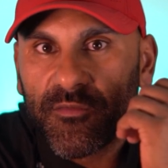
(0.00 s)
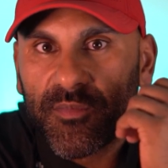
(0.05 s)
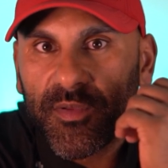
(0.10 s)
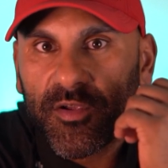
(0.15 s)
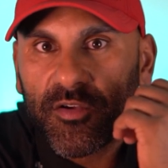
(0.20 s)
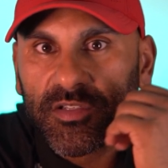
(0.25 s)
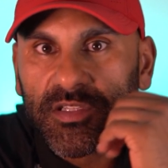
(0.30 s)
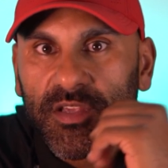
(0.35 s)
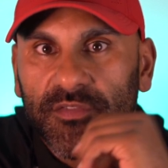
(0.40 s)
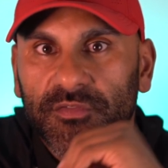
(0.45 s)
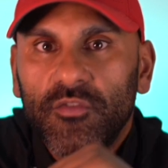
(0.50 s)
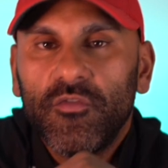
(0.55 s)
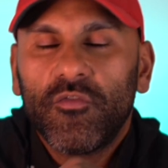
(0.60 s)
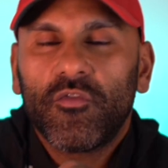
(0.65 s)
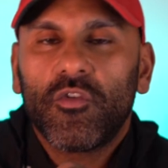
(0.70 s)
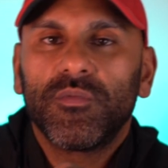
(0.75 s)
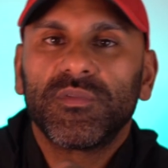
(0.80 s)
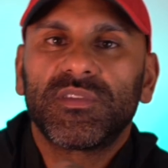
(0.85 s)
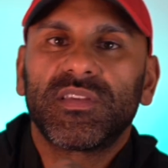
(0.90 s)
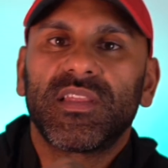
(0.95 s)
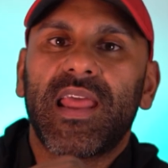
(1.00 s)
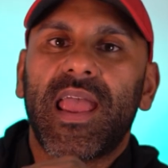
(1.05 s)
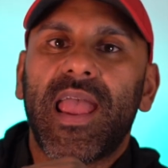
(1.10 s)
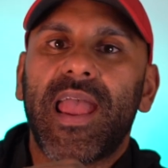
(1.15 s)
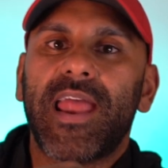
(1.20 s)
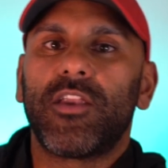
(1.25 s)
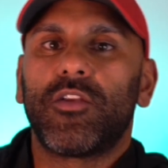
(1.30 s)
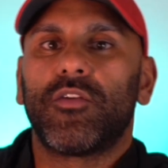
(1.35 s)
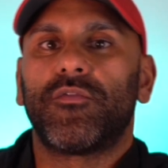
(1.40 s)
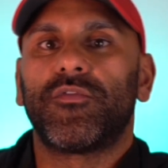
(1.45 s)
because if you've come to the
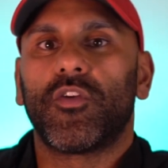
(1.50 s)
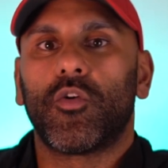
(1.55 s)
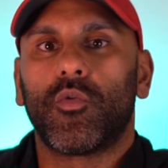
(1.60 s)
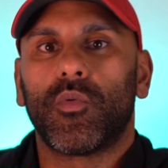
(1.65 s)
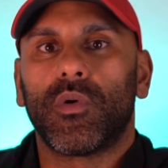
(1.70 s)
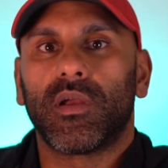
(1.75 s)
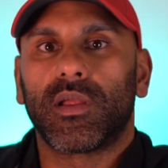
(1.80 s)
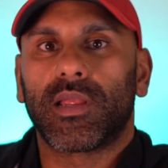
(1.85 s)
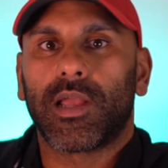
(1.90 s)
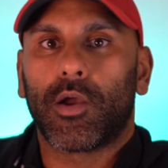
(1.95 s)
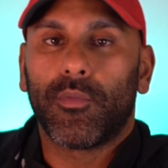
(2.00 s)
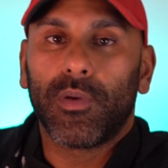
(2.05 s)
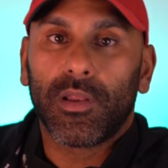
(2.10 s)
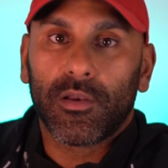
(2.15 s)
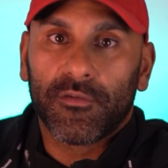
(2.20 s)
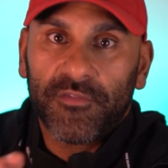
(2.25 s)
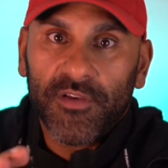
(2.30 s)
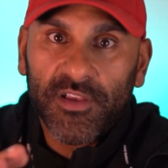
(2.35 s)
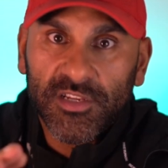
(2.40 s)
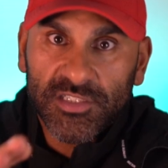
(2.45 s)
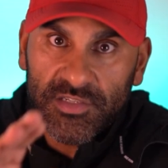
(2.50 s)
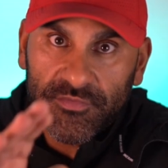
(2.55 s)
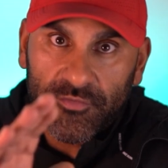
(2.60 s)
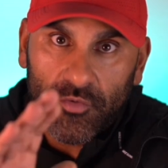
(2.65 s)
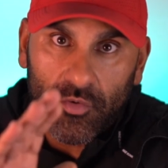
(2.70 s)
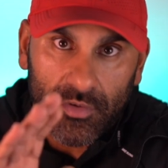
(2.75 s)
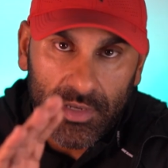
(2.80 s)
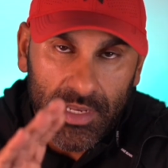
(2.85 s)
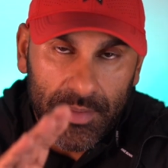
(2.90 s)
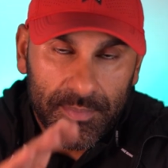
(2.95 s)
end of your workout, well, first of
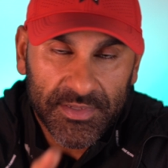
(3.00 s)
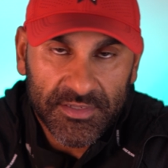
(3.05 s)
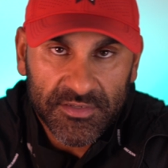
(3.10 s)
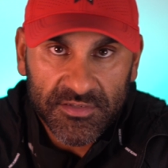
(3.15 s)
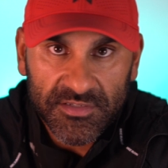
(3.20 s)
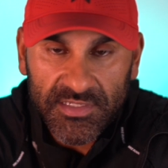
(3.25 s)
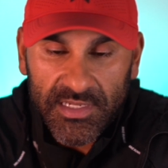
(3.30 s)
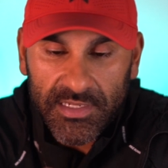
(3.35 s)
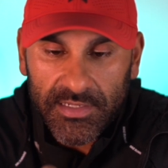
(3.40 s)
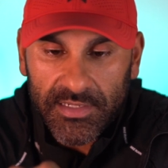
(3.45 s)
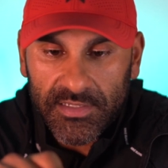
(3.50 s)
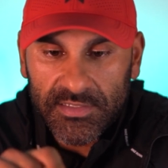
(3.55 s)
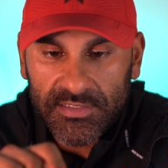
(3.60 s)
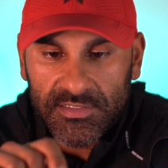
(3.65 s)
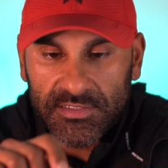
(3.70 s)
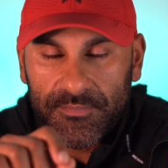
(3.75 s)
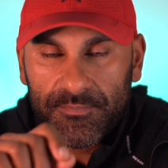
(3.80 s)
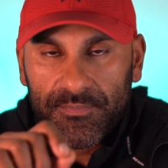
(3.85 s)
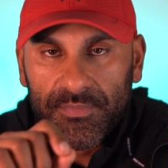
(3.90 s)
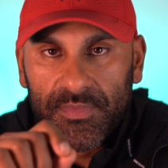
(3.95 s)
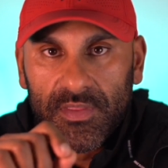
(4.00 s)
all, let me just say this.